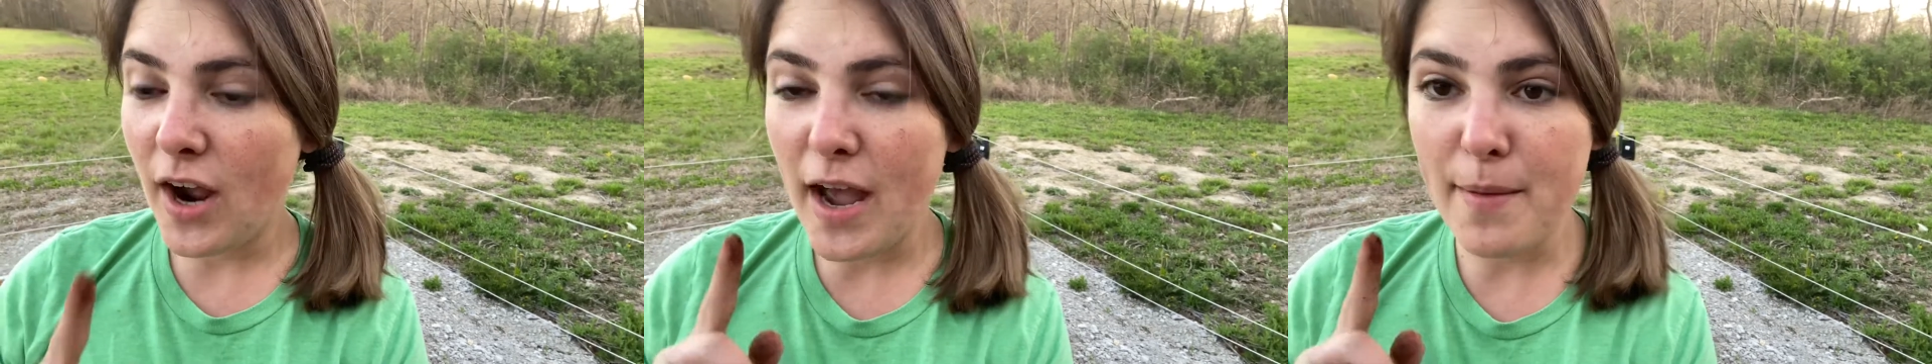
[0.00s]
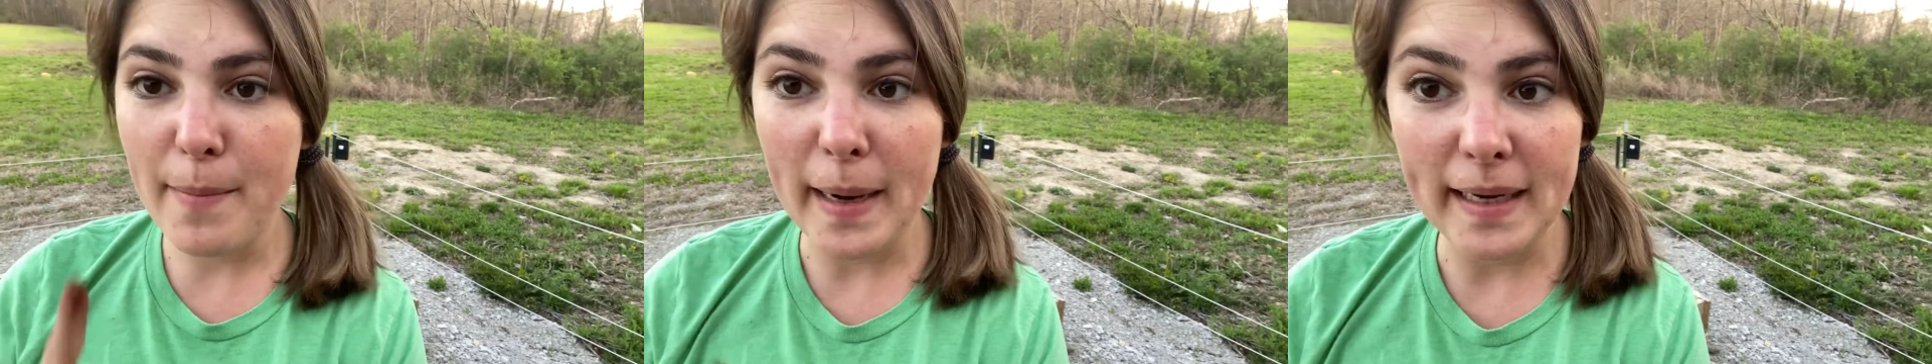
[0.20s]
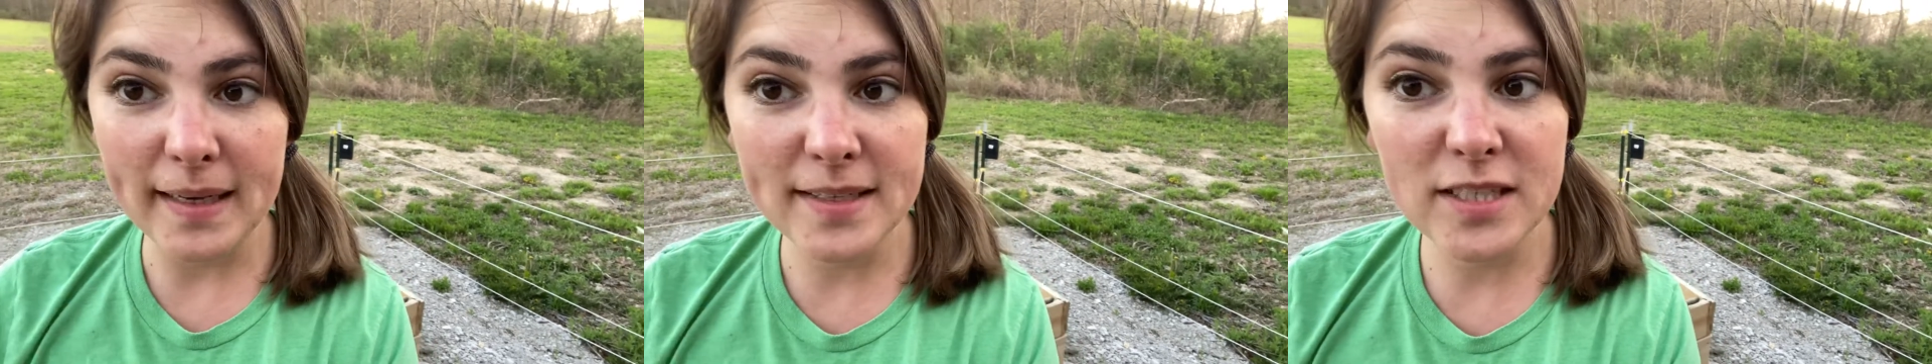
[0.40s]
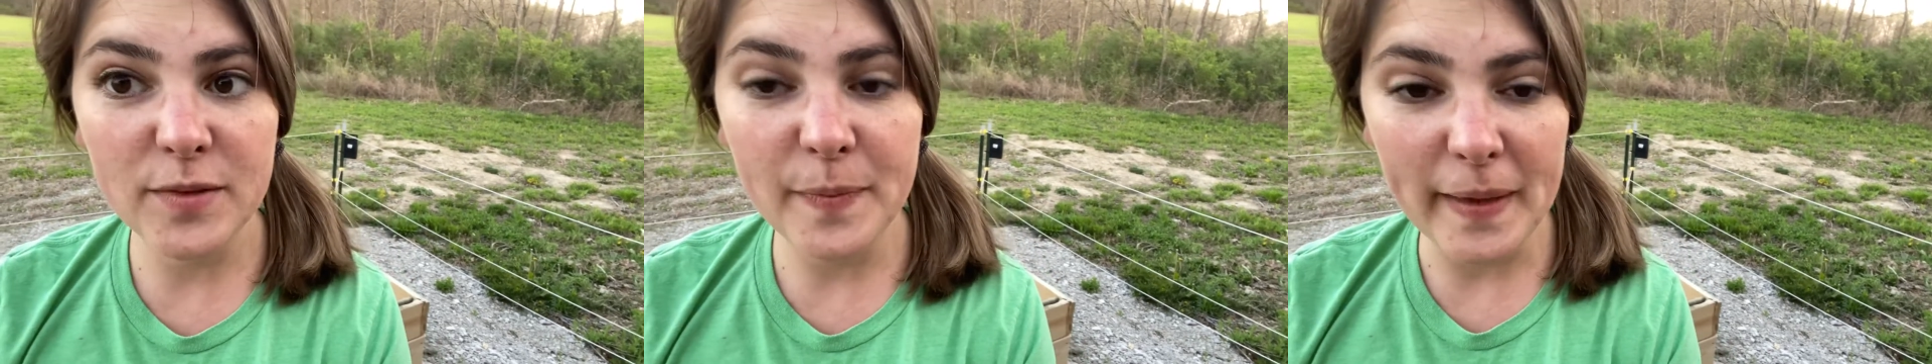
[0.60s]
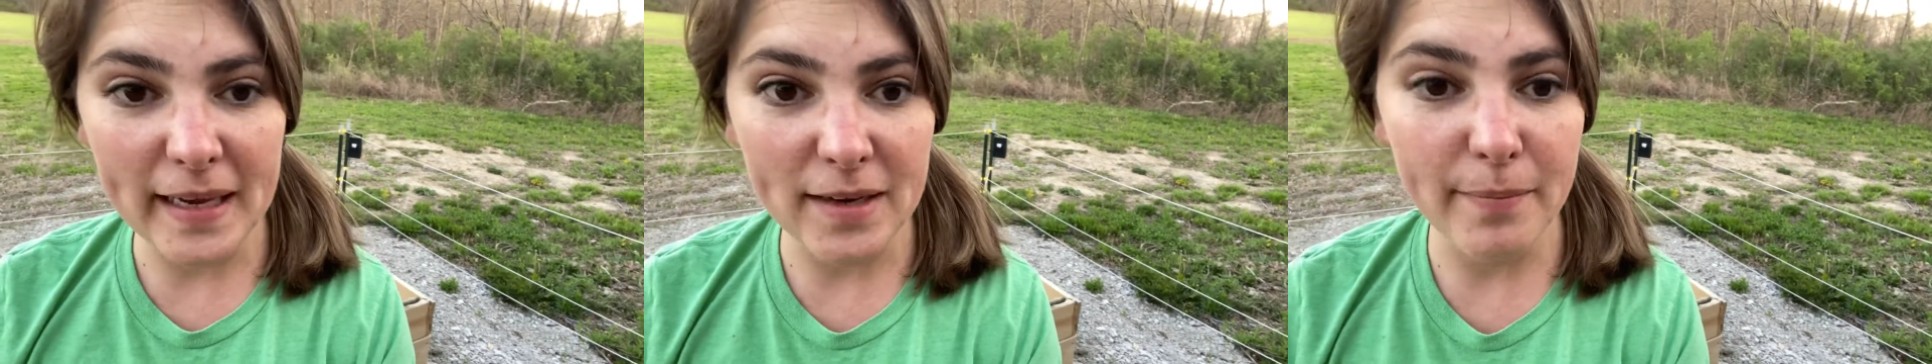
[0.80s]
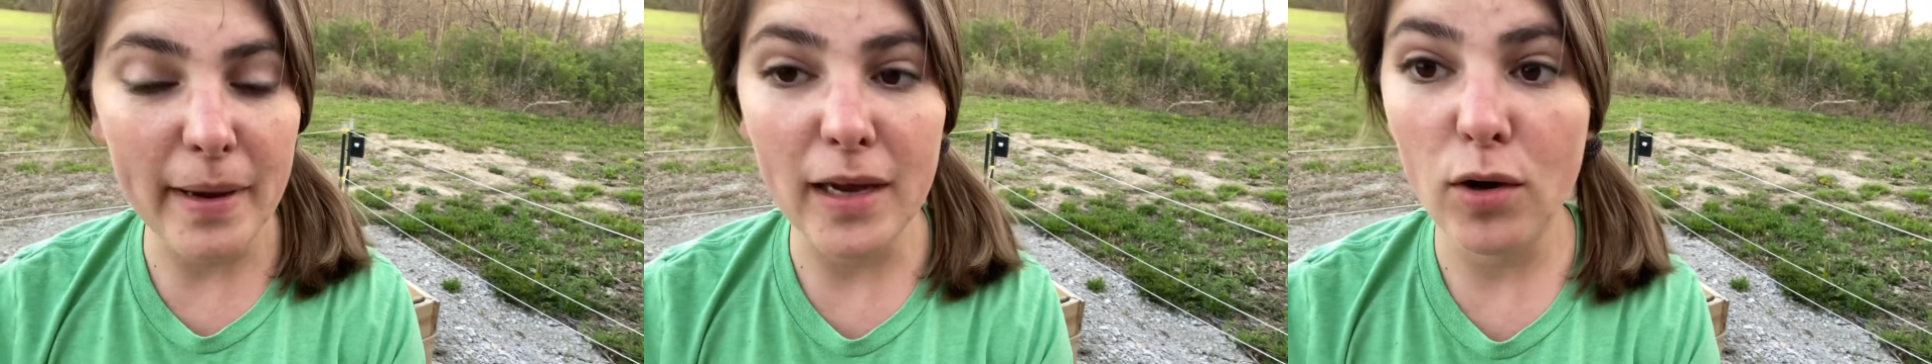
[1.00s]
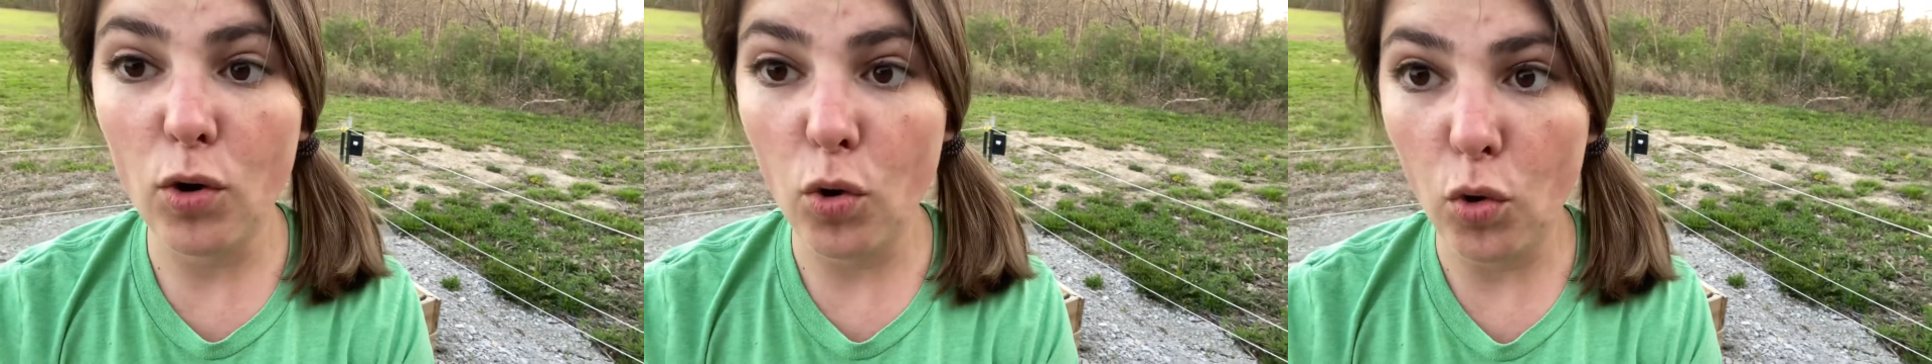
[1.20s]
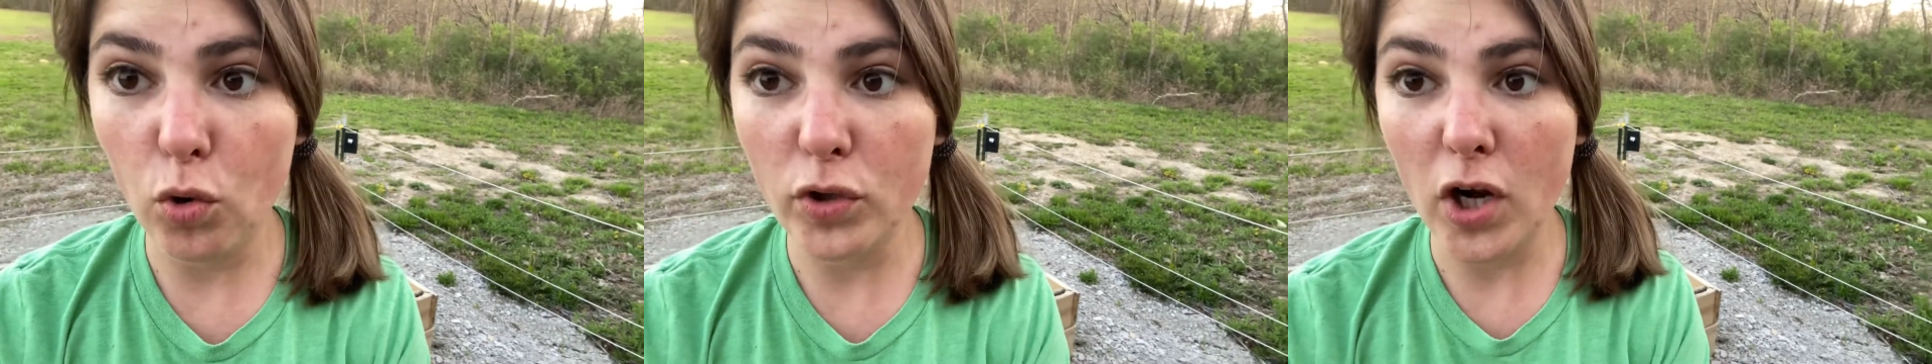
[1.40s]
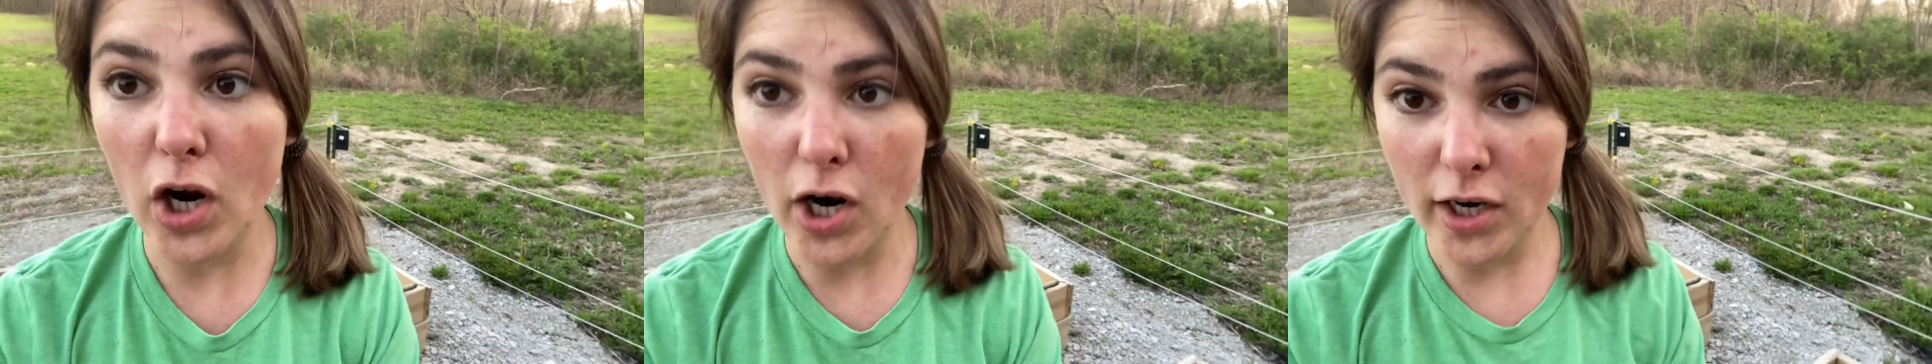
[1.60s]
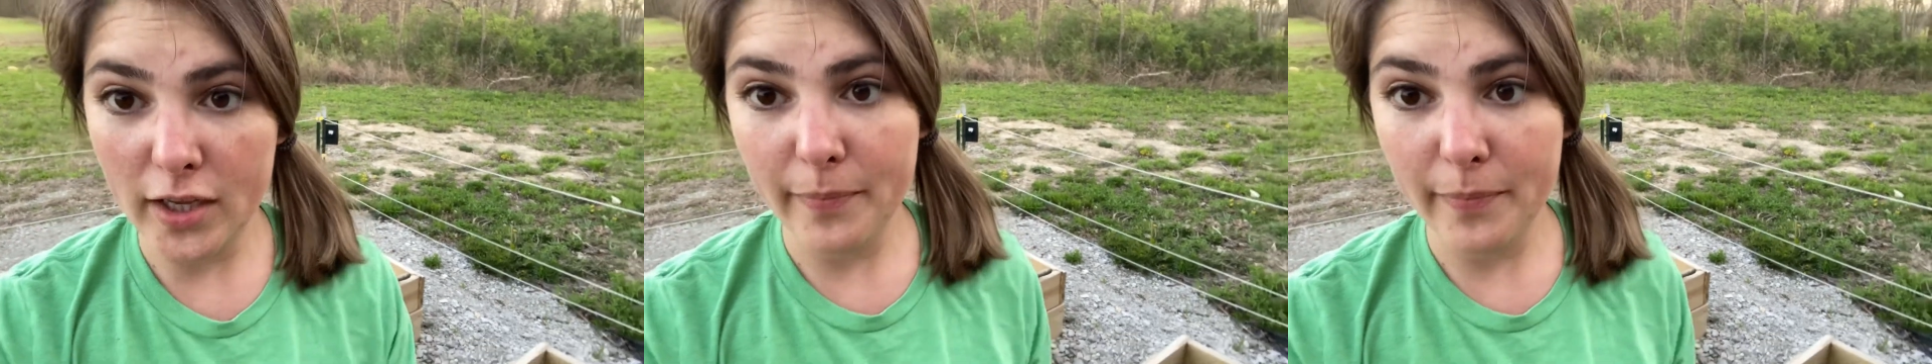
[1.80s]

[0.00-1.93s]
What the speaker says: I might expand my cold hardy